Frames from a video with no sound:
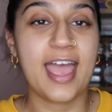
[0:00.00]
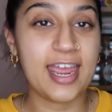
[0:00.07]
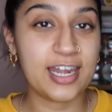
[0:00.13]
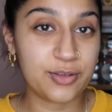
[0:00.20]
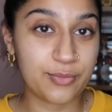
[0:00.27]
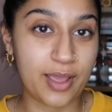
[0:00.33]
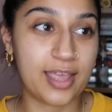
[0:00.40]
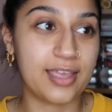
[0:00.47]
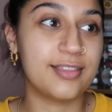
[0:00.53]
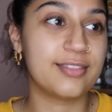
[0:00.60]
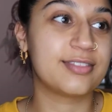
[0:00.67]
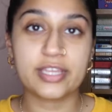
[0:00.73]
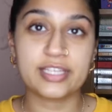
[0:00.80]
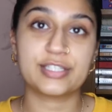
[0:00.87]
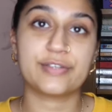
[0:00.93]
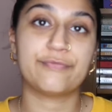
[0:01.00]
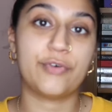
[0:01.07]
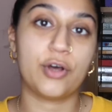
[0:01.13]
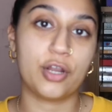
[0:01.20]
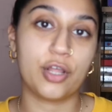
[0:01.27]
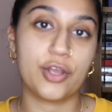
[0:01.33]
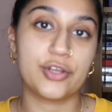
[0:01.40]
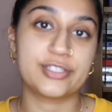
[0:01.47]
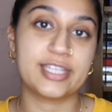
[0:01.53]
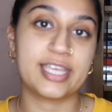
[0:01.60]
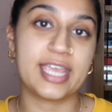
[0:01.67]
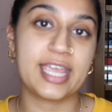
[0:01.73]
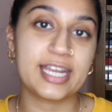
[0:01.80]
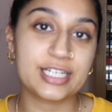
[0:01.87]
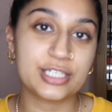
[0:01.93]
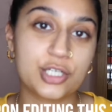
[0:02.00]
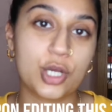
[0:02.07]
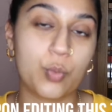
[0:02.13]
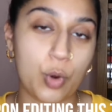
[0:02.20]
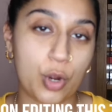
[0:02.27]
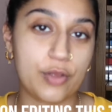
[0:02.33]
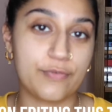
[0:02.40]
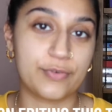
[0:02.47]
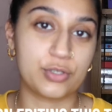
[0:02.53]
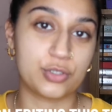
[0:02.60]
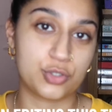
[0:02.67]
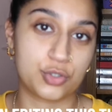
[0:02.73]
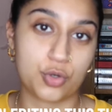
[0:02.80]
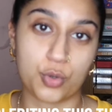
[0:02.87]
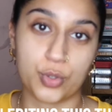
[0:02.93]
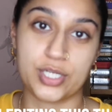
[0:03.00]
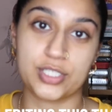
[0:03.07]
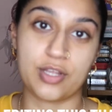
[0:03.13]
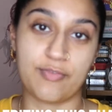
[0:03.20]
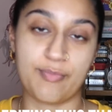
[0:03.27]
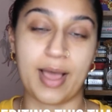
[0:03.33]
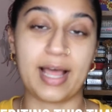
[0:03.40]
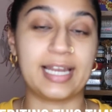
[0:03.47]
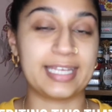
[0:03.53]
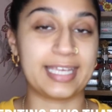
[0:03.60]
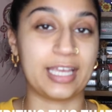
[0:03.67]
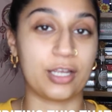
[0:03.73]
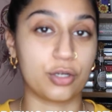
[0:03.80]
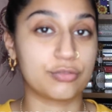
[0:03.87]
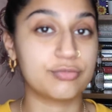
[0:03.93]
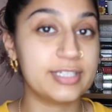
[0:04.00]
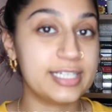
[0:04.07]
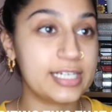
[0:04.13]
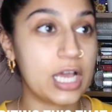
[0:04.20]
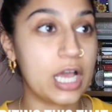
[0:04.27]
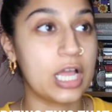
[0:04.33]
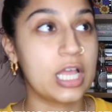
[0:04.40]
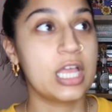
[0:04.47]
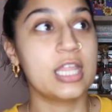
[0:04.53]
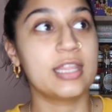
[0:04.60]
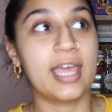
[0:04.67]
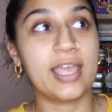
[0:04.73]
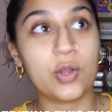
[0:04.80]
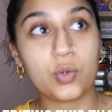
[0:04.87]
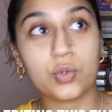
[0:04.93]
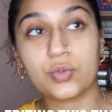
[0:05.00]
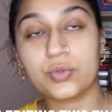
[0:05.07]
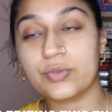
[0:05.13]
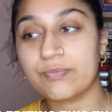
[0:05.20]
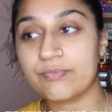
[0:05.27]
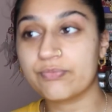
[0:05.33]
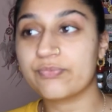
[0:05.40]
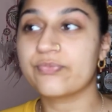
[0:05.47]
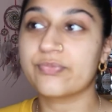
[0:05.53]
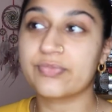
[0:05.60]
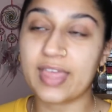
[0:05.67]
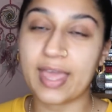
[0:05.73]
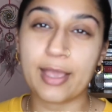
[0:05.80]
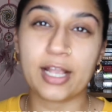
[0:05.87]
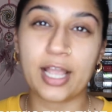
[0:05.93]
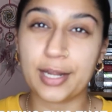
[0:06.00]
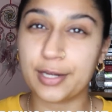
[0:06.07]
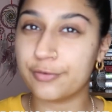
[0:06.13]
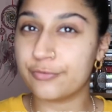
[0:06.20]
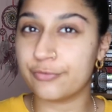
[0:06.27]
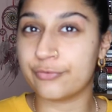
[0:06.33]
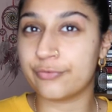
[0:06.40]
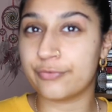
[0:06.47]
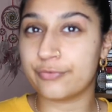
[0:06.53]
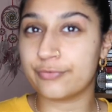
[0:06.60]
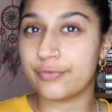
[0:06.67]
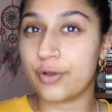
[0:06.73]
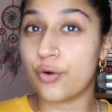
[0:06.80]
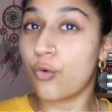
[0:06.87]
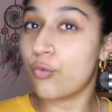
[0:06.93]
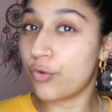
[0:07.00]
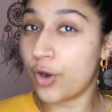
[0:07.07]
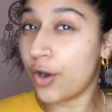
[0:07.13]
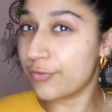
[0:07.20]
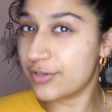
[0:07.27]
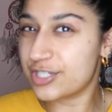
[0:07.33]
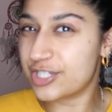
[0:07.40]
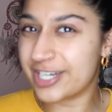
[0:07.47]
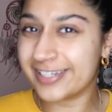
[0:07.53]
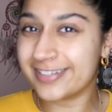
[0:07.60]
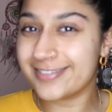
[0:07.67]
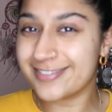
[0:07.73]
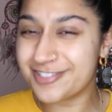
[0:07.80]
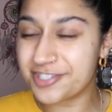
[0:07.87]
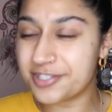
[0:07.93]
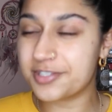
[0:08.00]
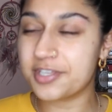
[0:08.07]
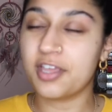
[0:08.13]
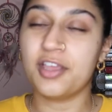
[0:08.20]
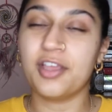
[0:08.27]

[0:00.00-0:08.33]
Anyway, this follows the interwoven stories of Malik and Karina. Their kind of origins,